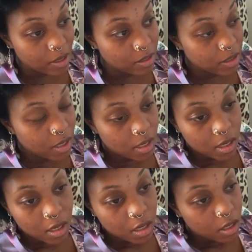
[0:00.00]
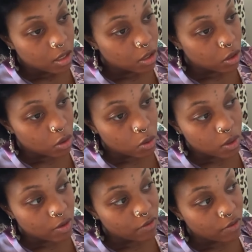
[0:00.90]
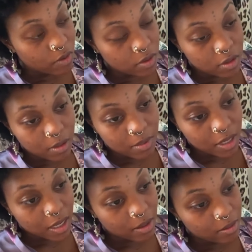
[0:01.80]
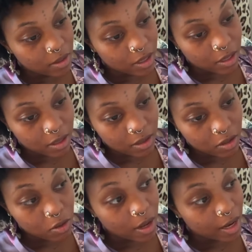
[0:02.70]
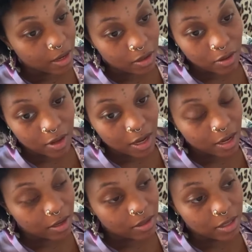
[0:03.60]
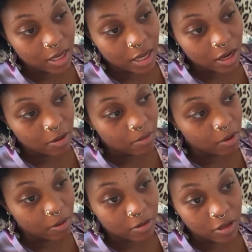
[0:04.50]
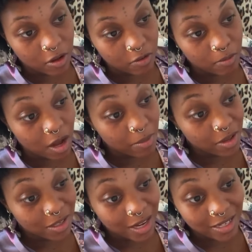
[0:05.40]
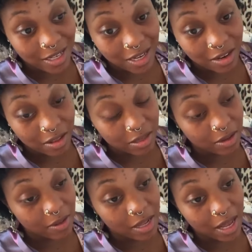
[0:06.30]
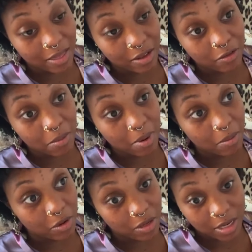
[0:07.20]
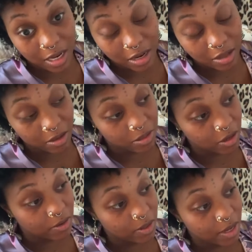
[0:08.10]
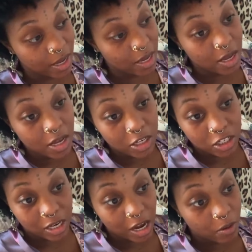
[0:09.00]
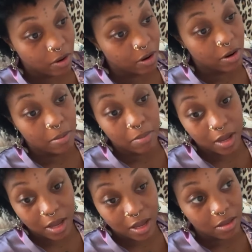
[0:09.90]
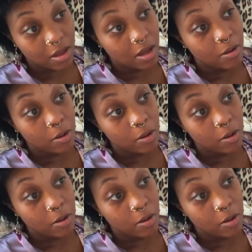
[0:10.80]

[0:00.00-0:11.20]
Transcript: because you can sometimes look you gotta you gotta take care of yourself mommies gotta take care of themselves and they have to remember to take care of themselves okay shower bathe